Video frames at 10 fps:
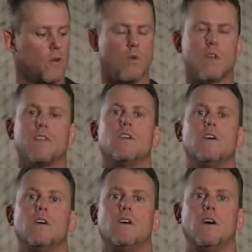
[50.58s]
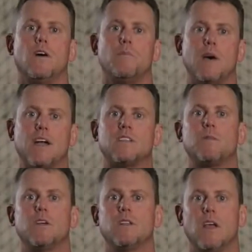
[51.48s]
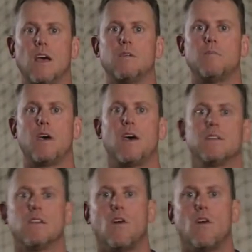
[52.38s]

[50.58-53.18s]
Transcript: with bat speed at impact, and